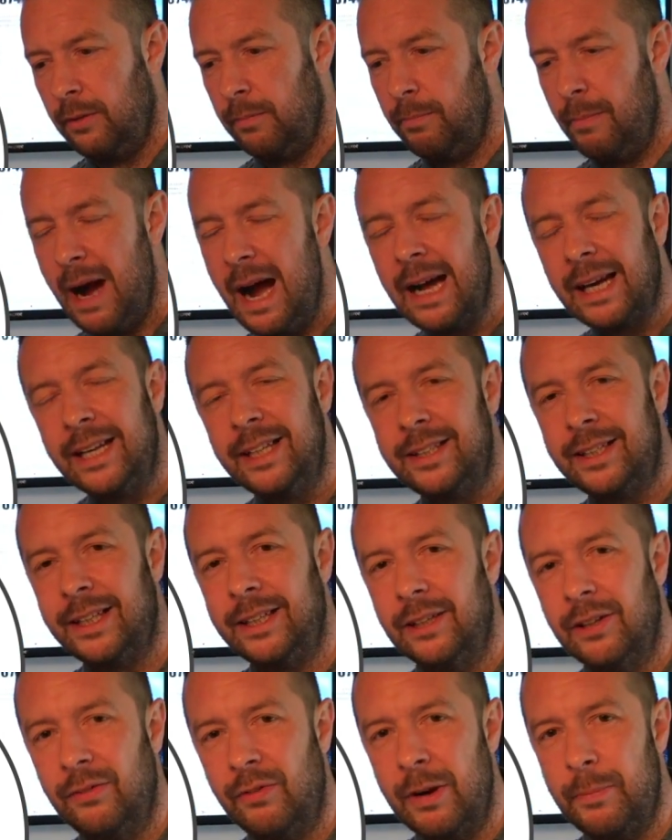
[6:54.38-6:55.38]

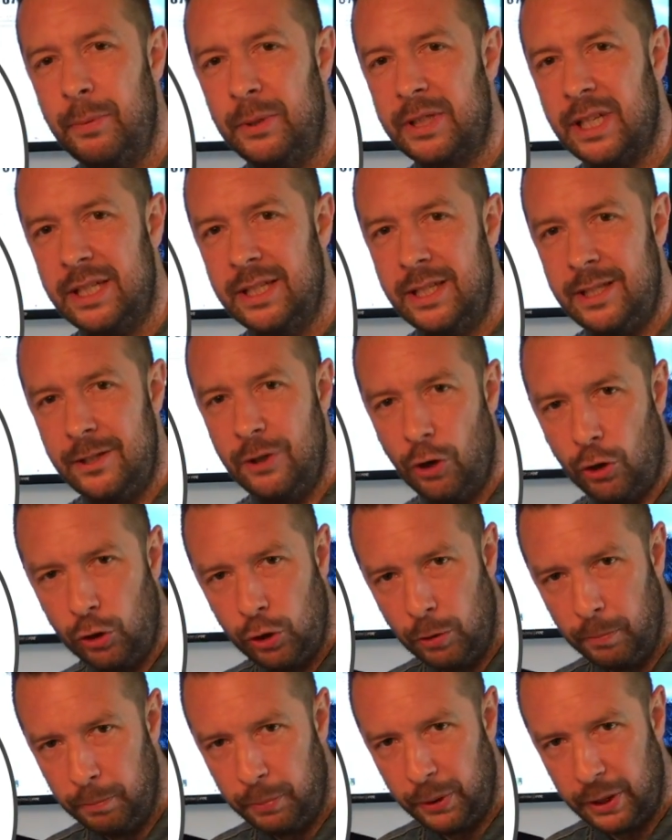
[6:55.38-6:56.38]
marketing and representing your
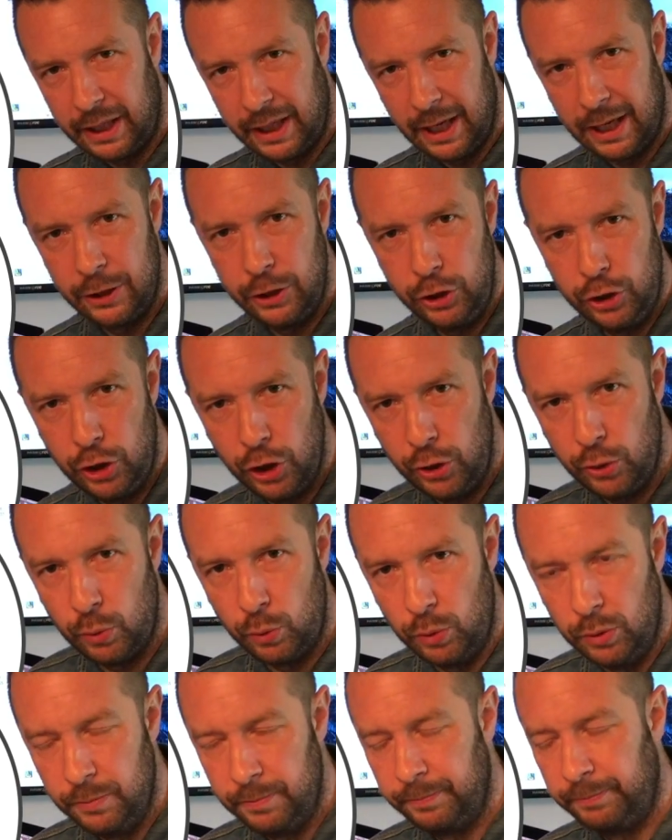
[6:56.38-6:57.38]
company and
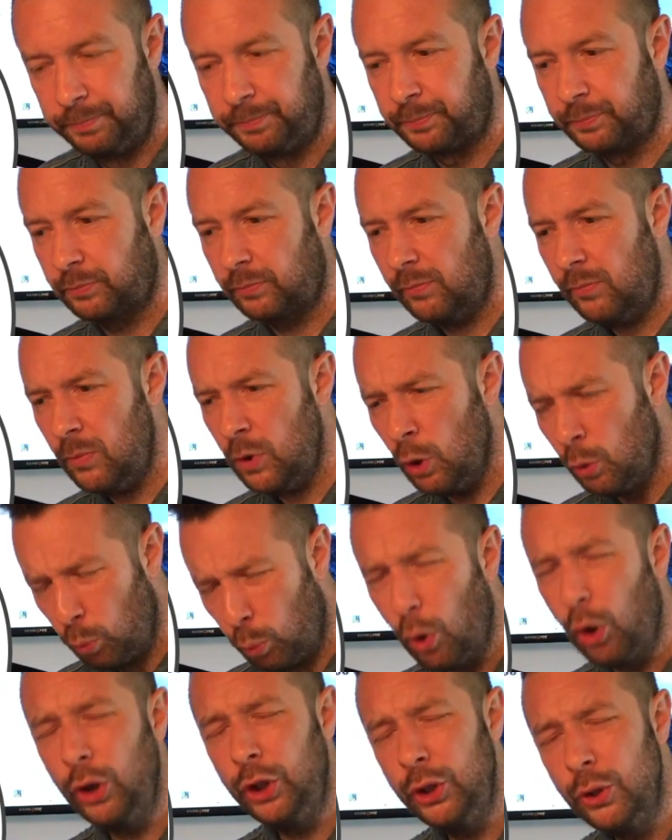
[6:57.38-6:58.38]
you.
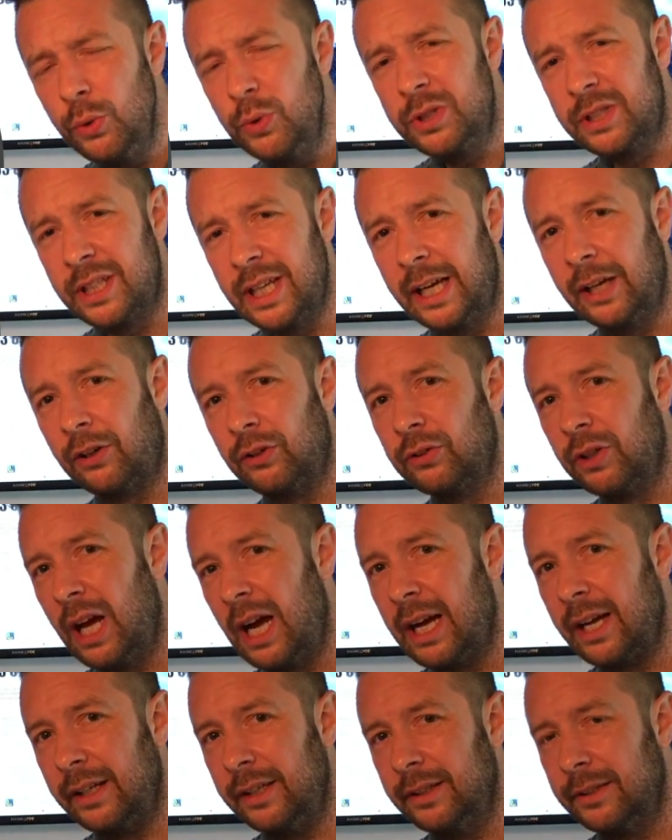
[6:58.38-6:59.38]
What you say
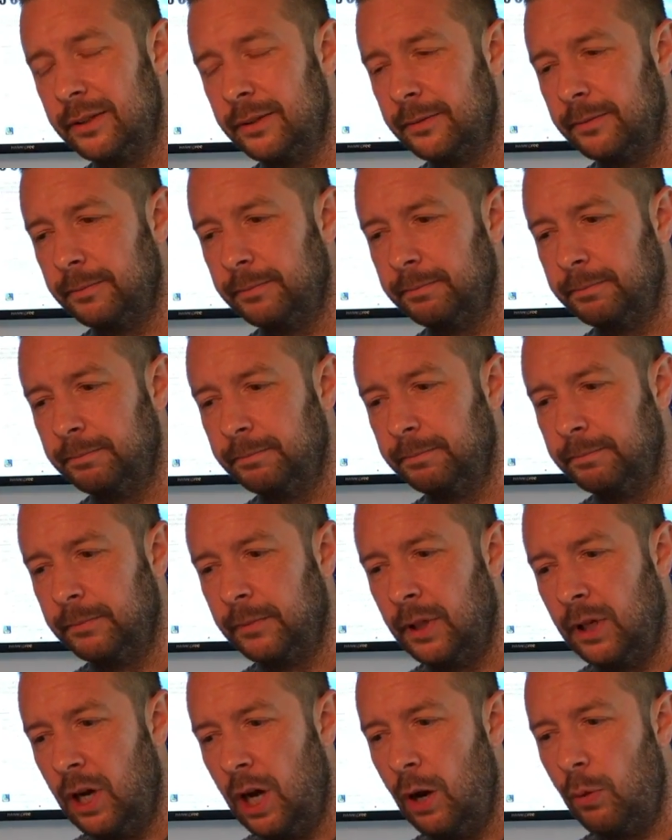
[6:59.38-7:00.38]
online
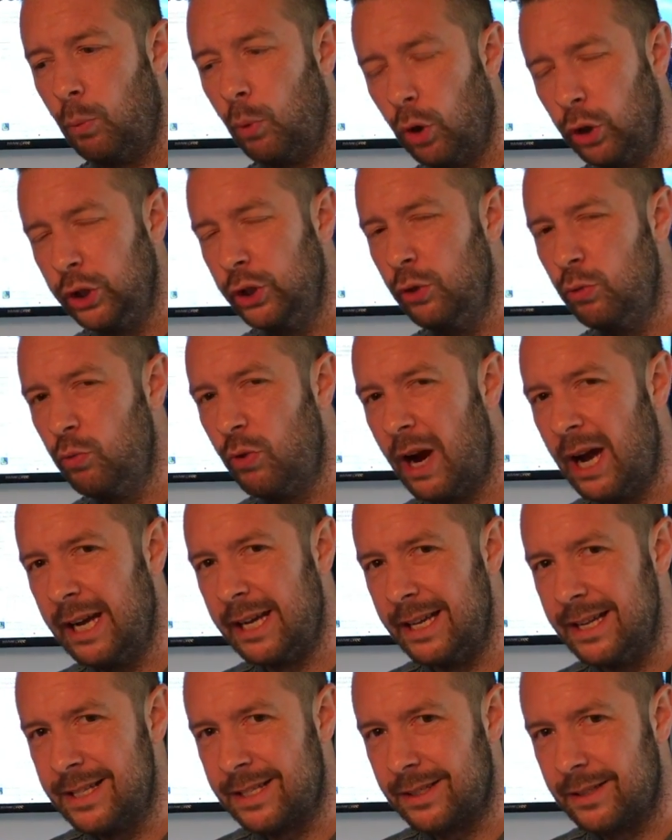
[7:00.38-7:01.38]
and what you
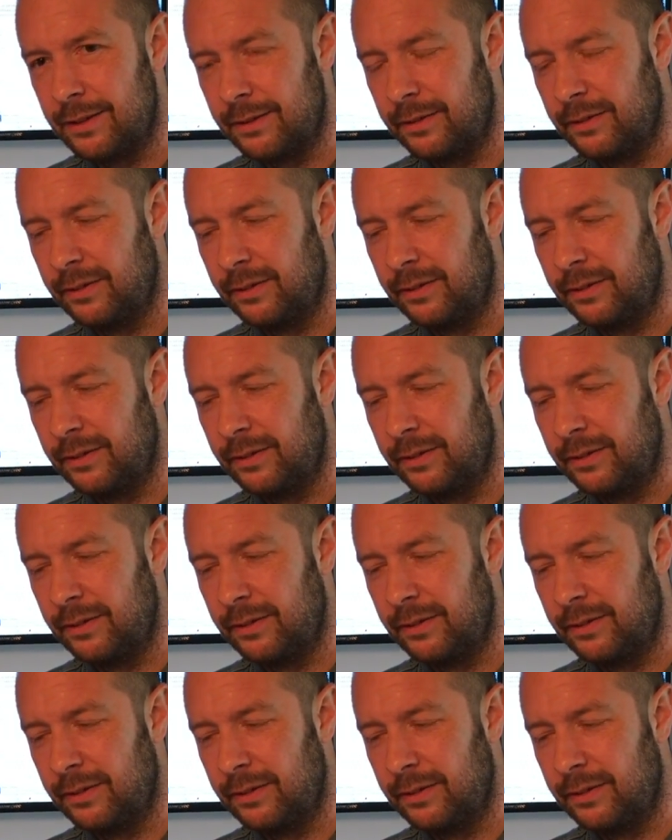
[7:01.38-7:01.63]
write